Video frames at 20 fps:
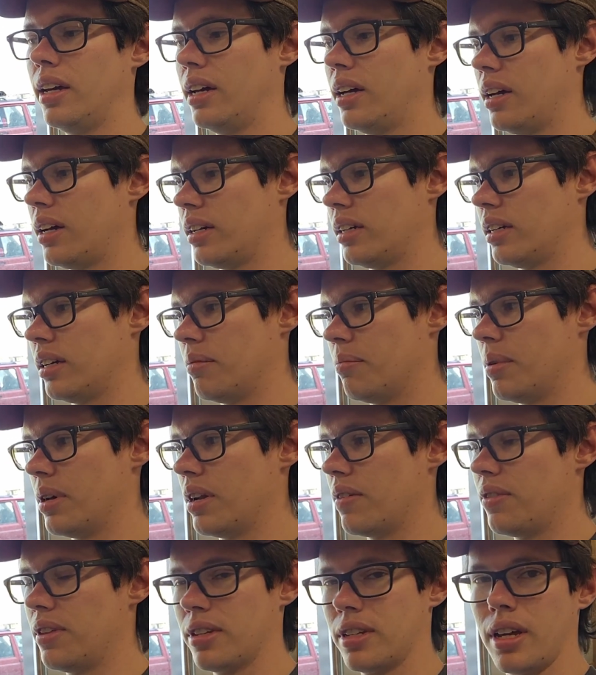but
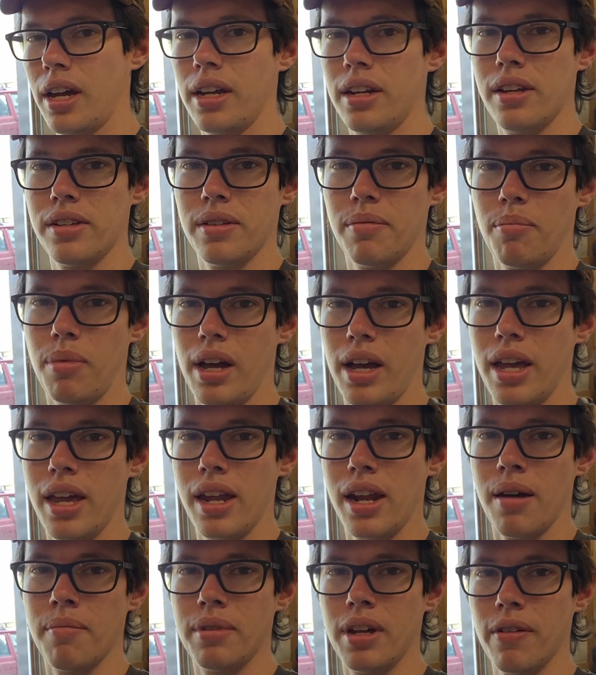if this guy doesn't buy it,
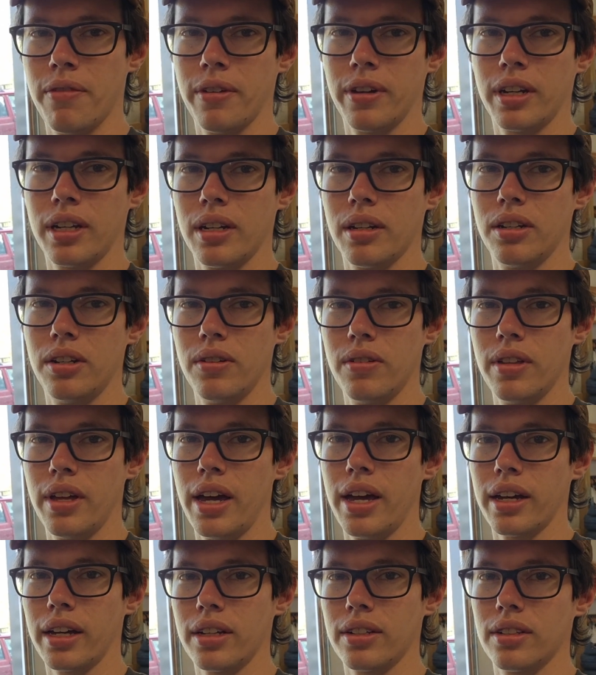I'm definitely going to do
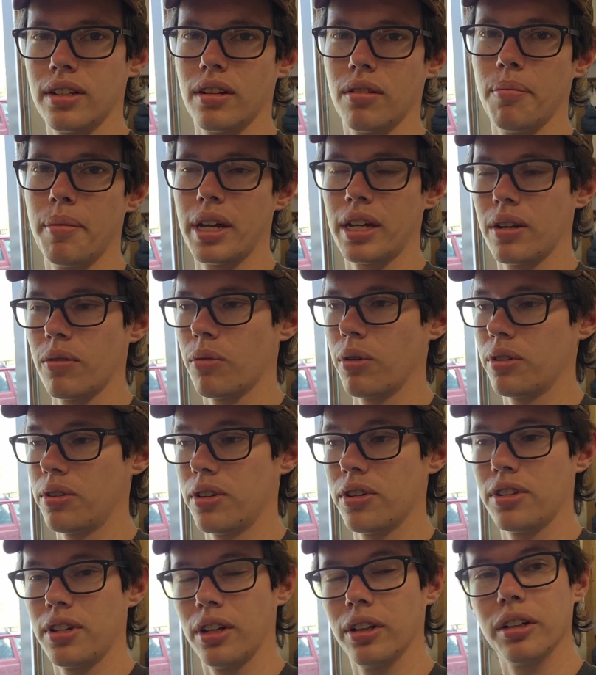that because it'll make it worth
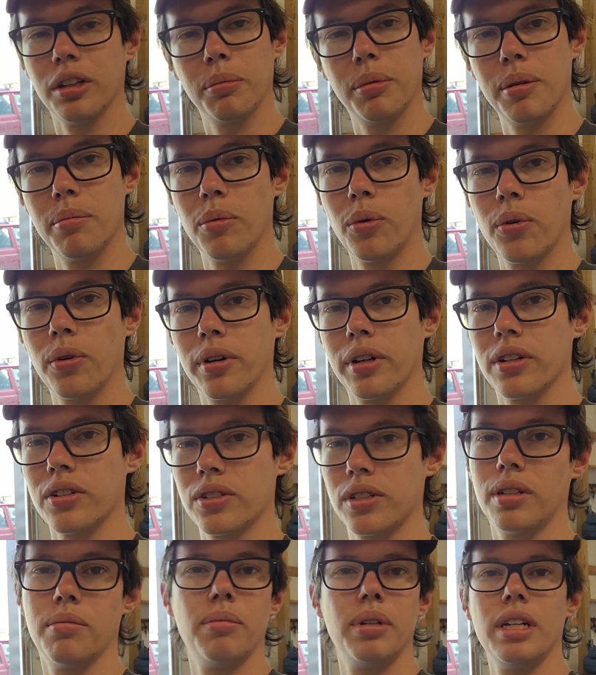just a little bit more, and it
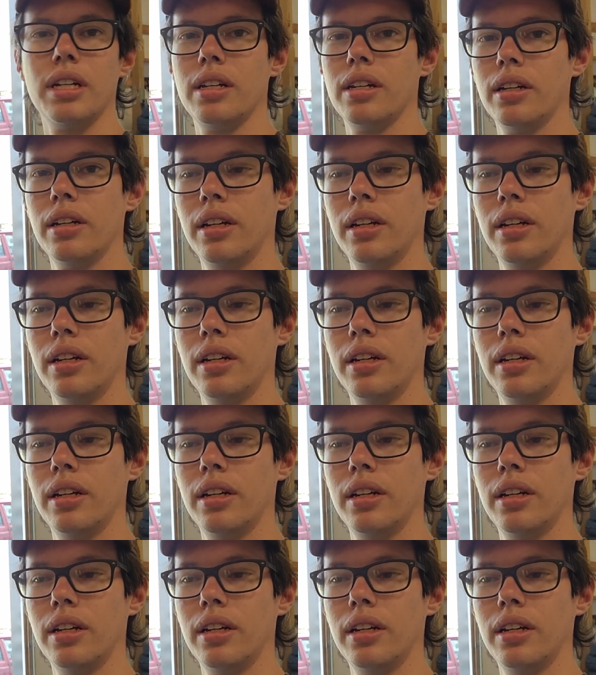should be